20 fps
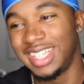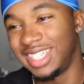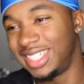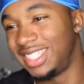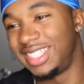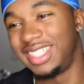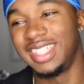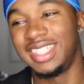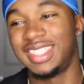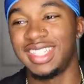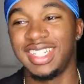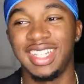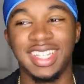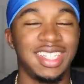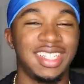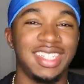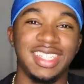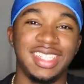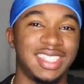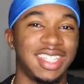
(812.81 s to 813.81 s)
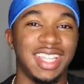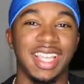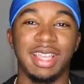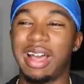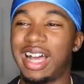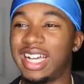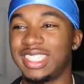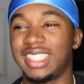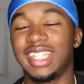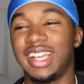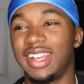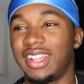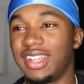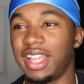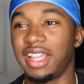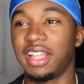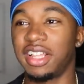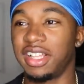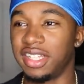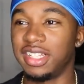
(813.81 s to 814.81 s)
It just doesn't hit the same. I sound
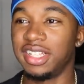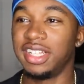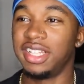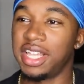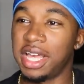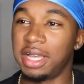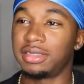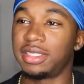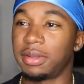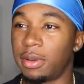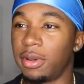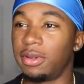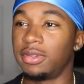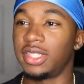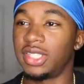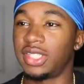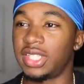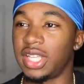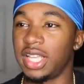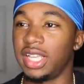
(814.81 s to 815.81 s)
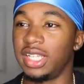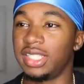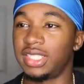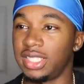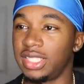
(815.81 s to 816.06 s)
like I'm supposed to say it.